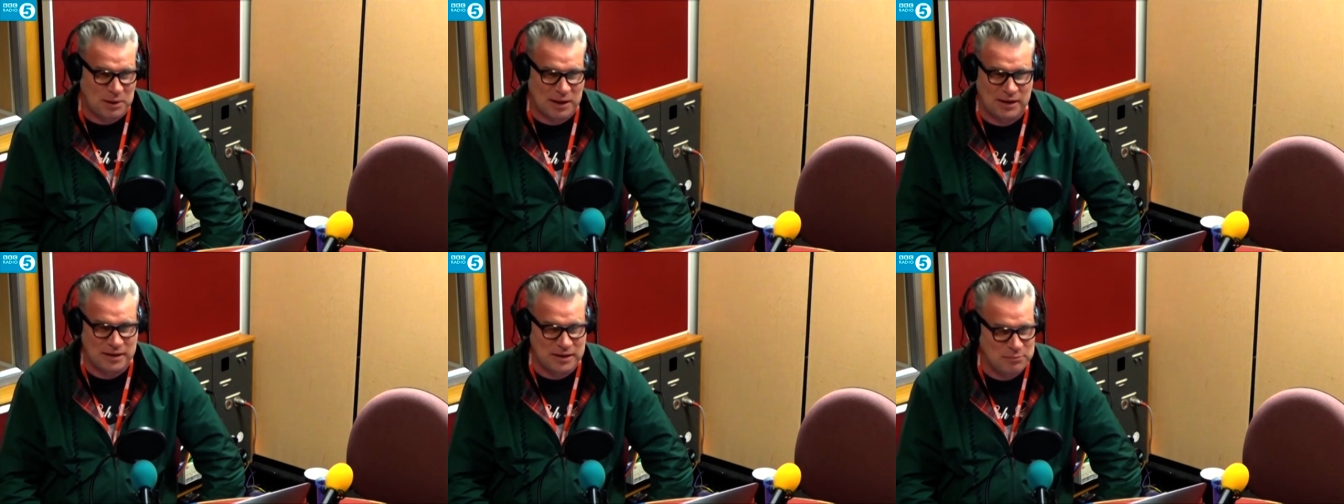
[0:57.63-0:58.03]

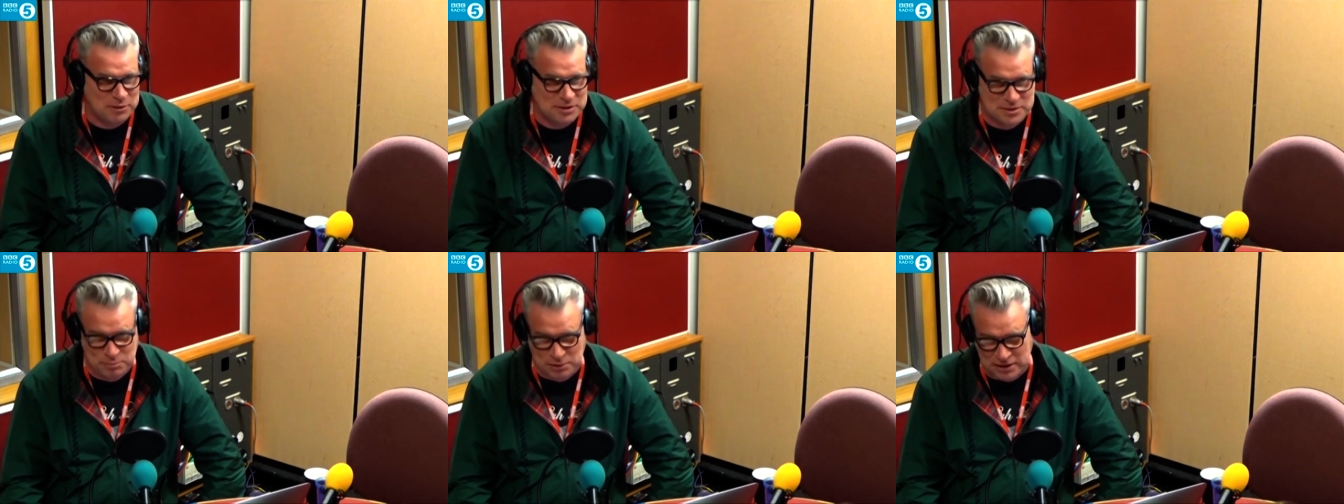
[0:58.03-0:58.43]
Planky,
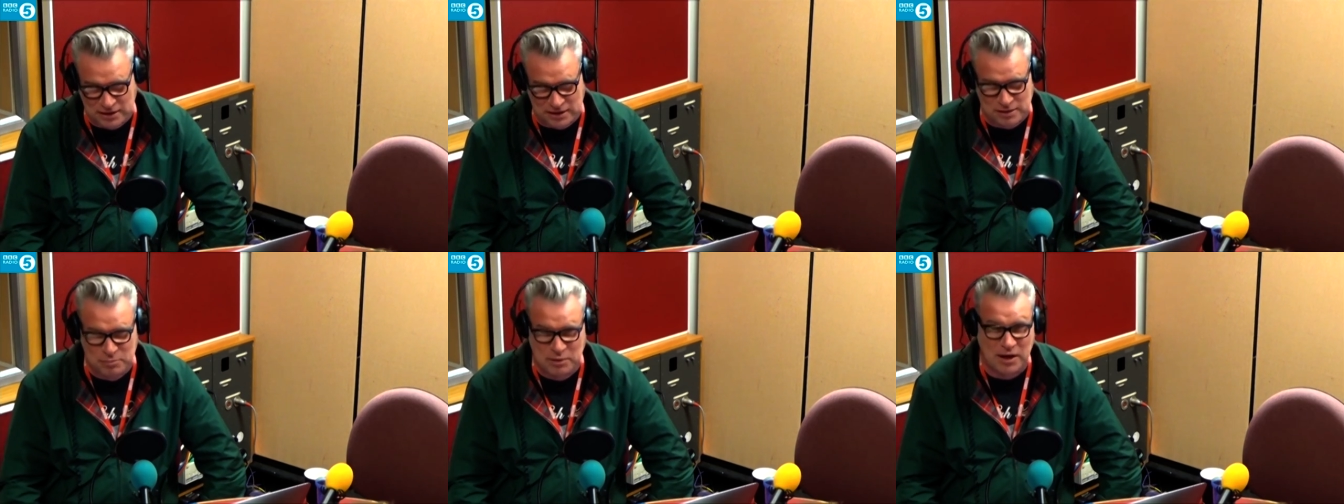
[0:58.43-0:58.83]
Mr.
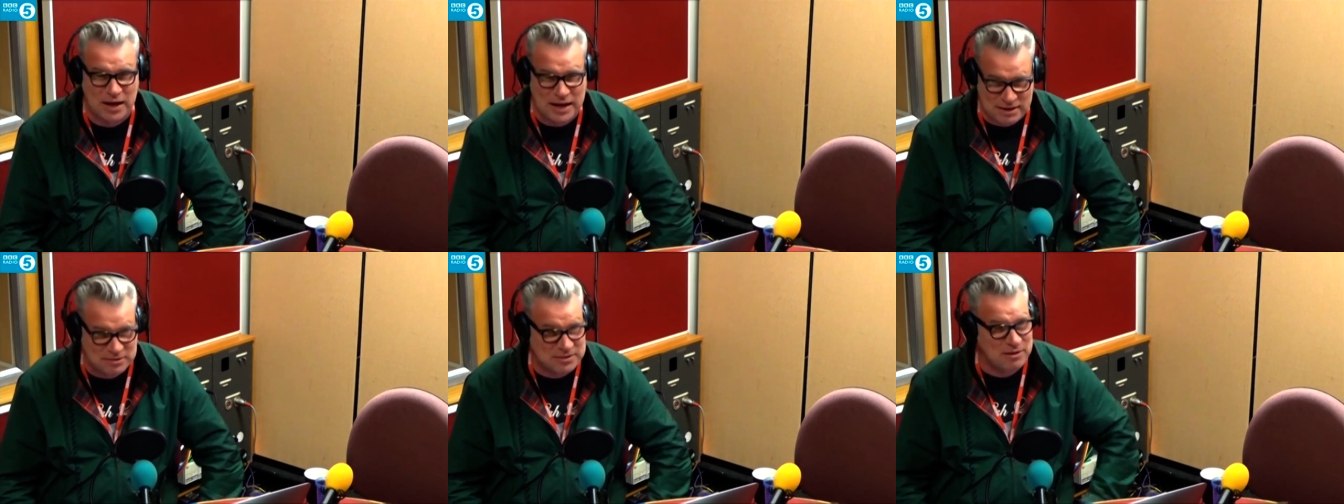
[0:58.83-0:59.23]
Blinky. But
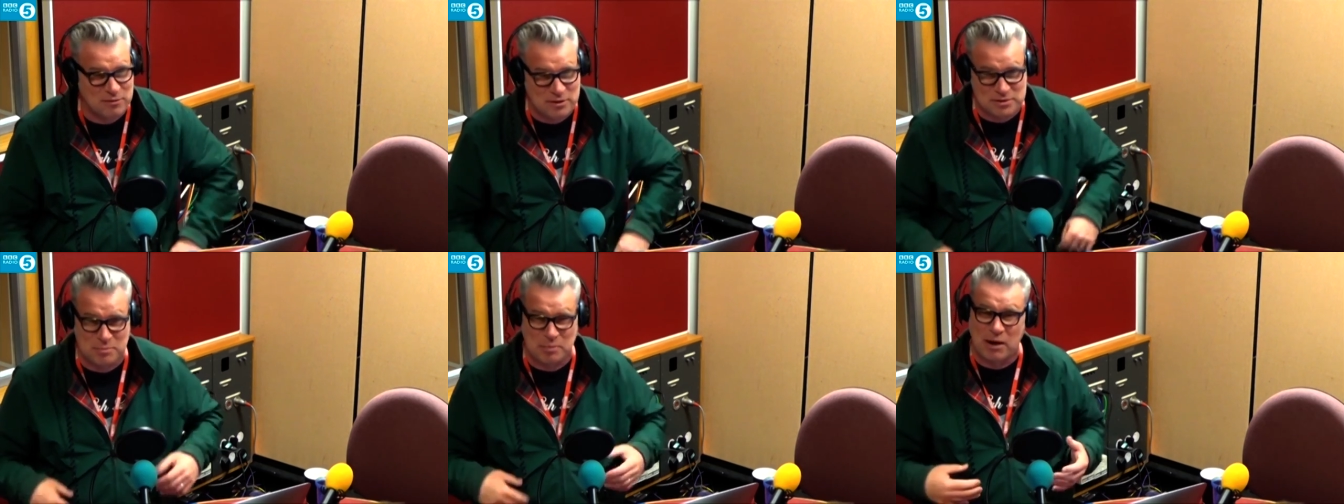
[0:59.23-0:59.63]
I have,
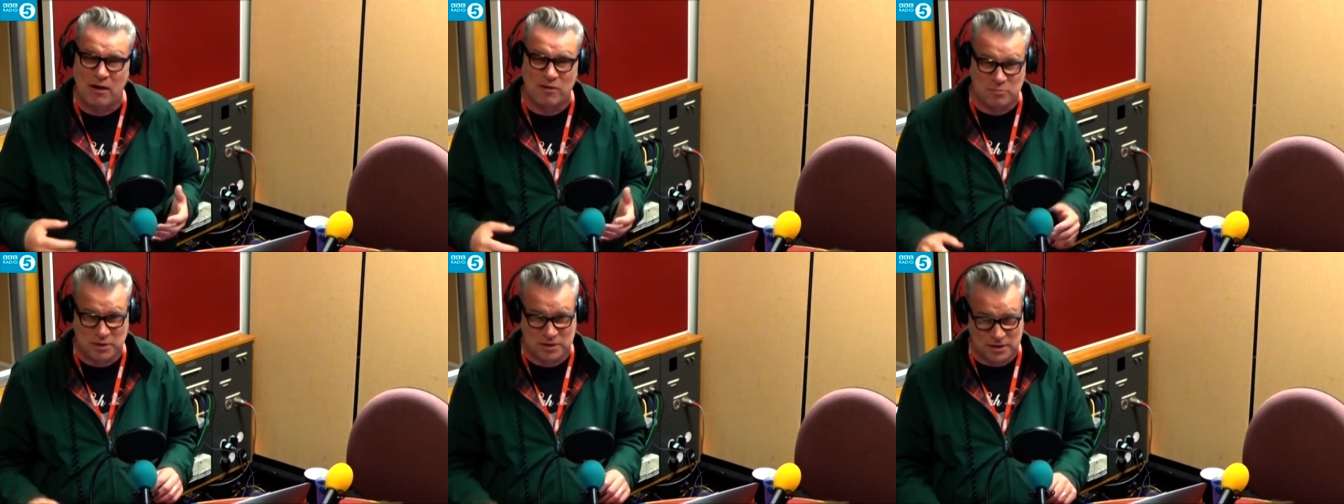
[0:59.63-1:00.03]
there is a
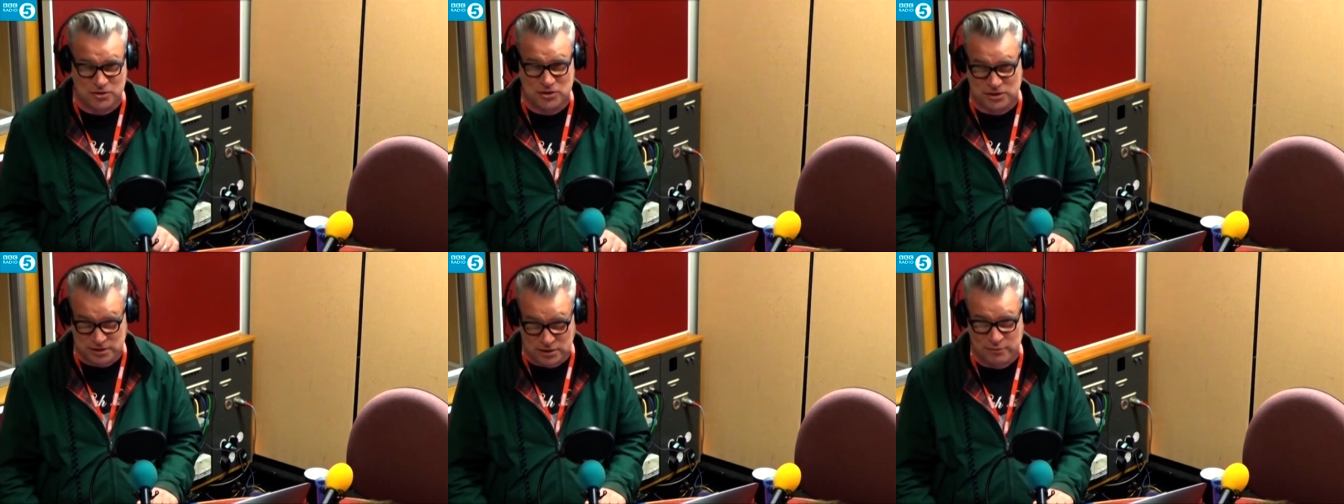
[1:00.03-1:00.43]
part of me
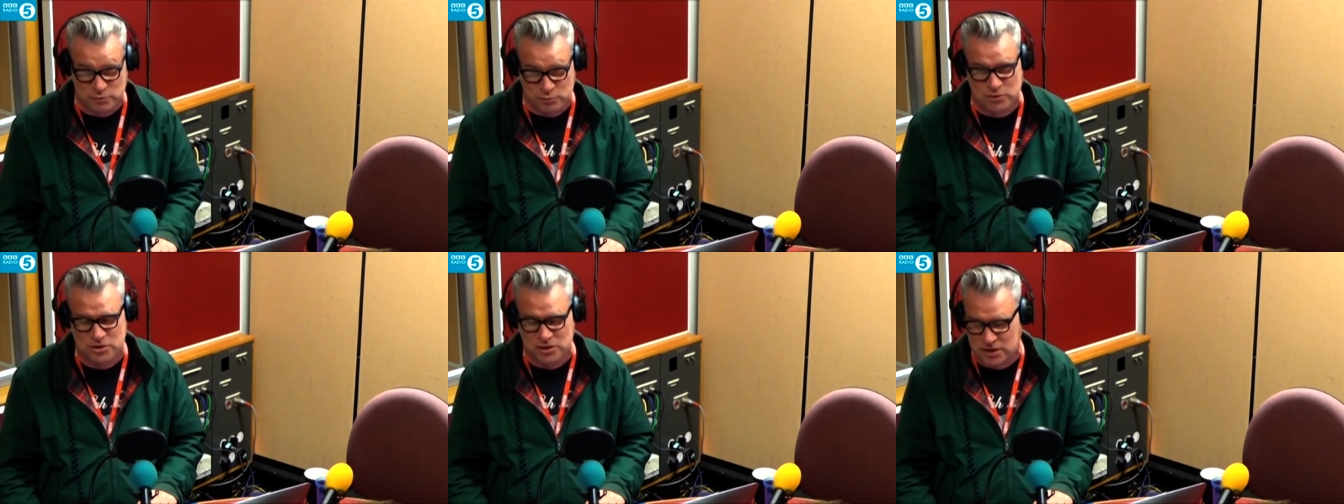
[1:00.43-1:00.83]
that just
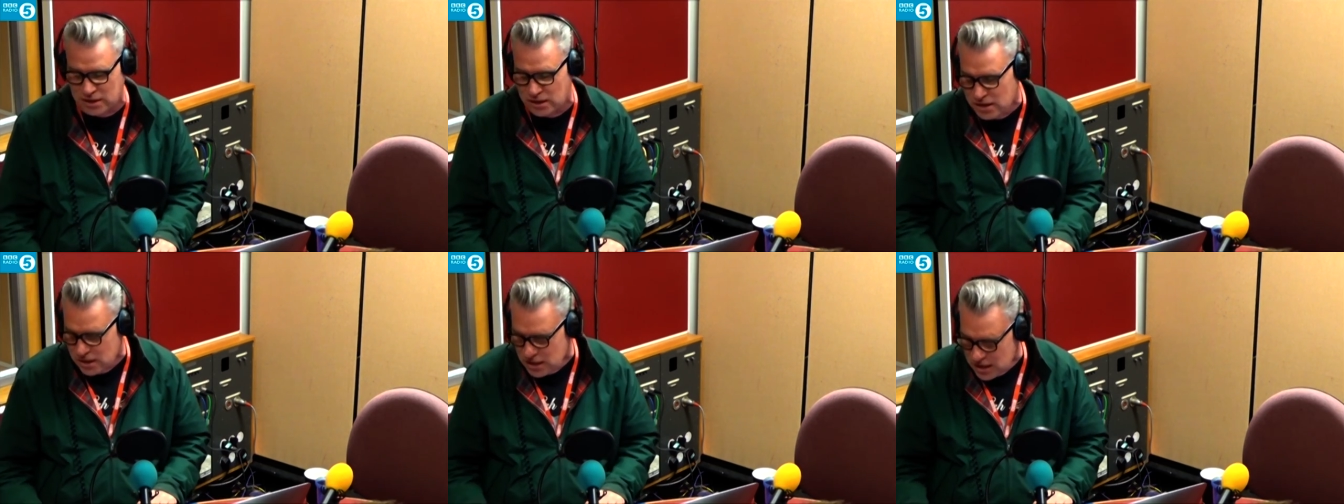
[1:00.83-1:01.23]
loves Richard
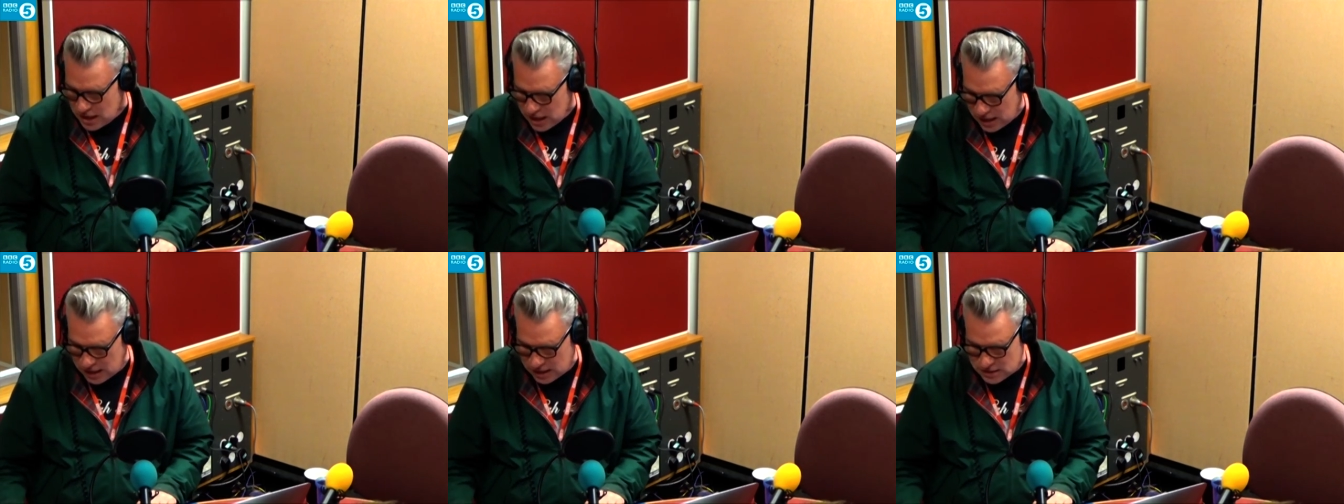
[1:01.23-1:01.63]
Gere.
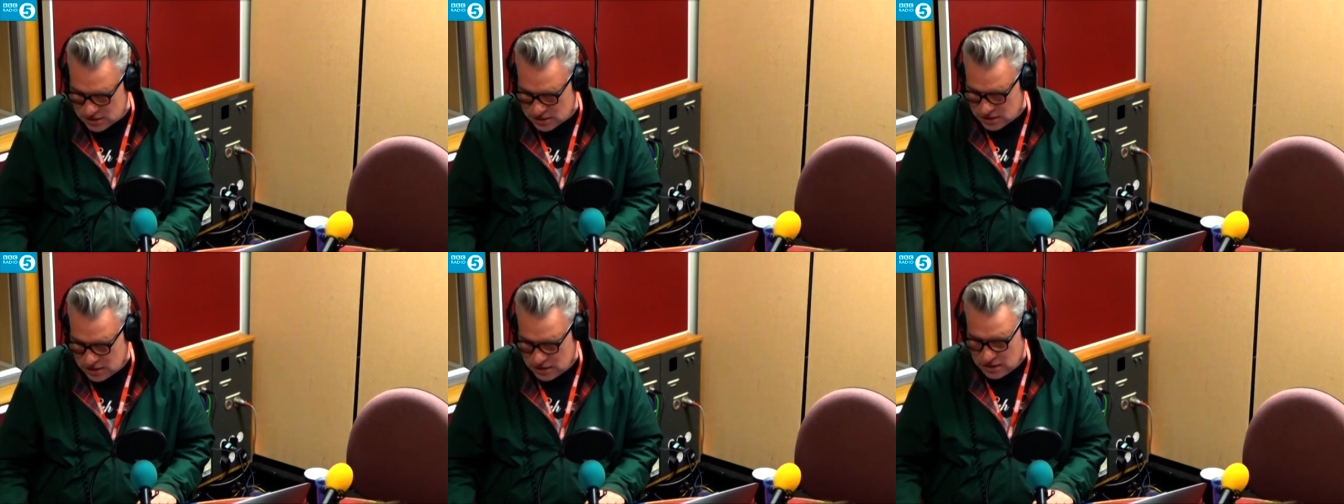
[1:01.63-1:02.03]

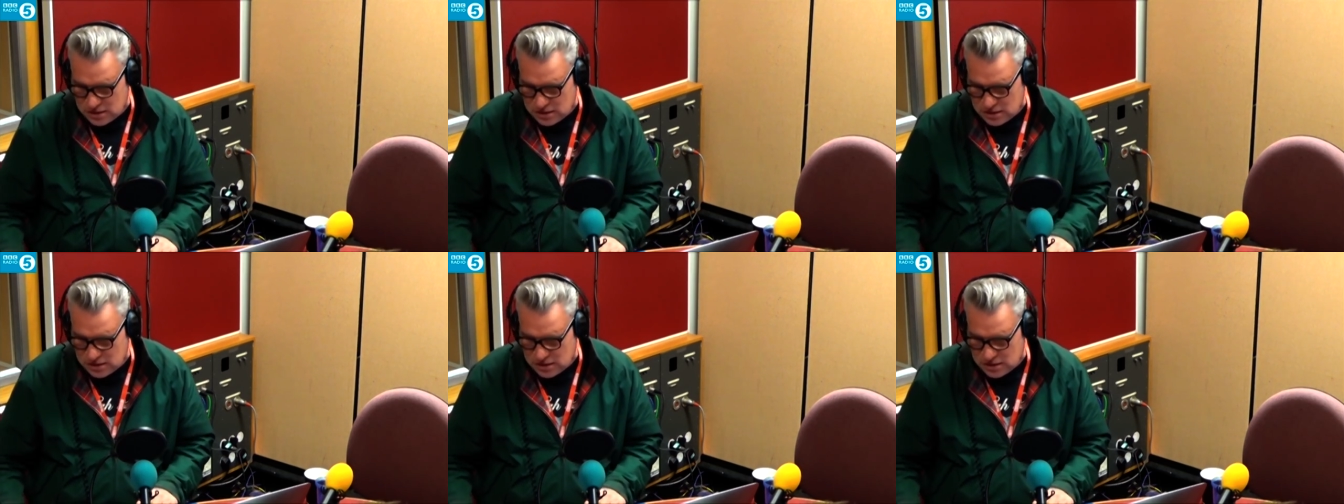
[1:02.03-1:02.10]
And